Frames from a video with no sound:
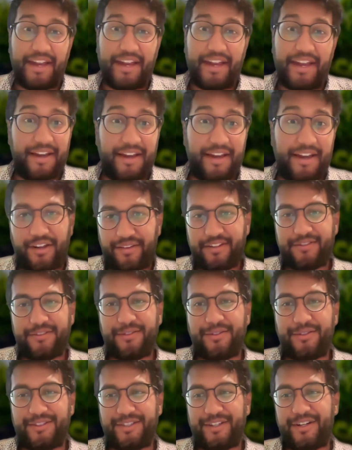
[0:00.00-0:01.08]
yeah, a lot of
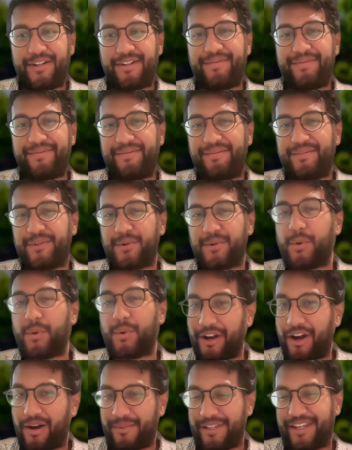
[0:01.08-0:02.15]
these tools are
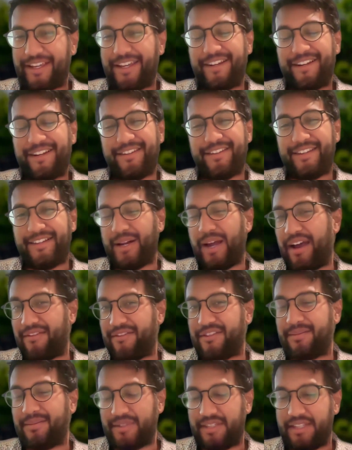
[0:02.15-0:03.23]
quite complicated. They
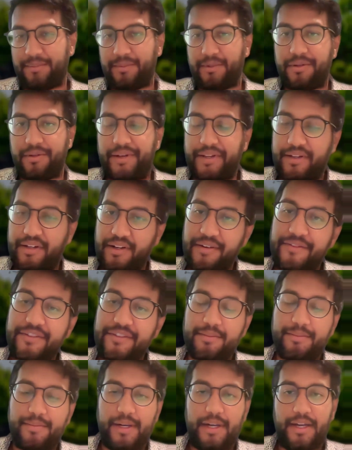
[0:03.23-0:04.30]
have some steep learning
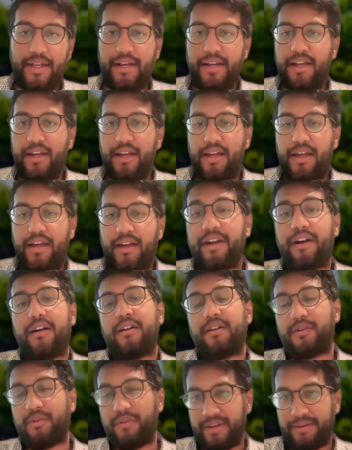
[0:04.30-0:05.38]
curves, but they
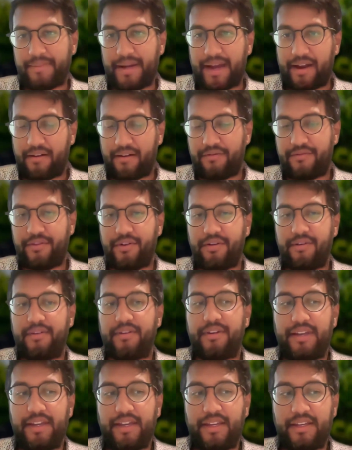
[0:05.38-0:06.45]
are quite
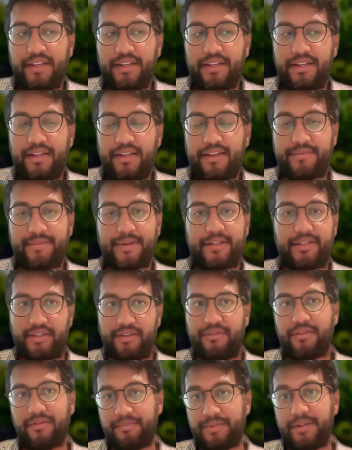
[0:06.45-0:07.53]
powerful in,
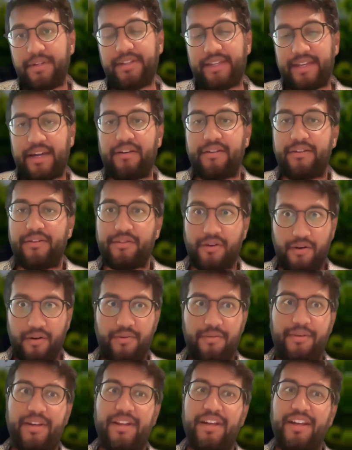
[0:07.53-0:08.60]
especially if you're building out your
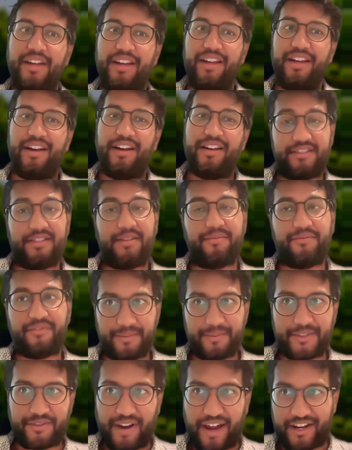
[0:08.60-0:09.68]
own
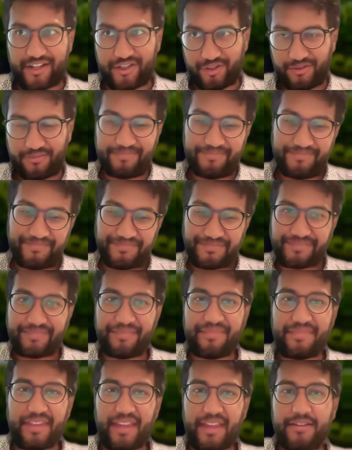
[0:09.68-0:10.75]
system from scratch.
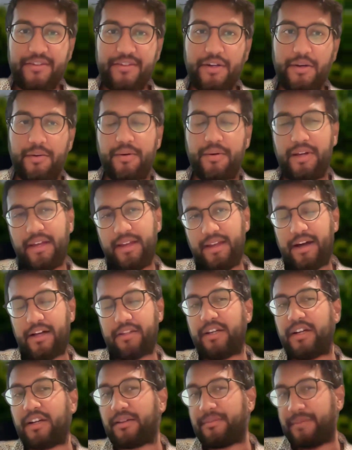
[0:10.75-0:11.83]
So I'll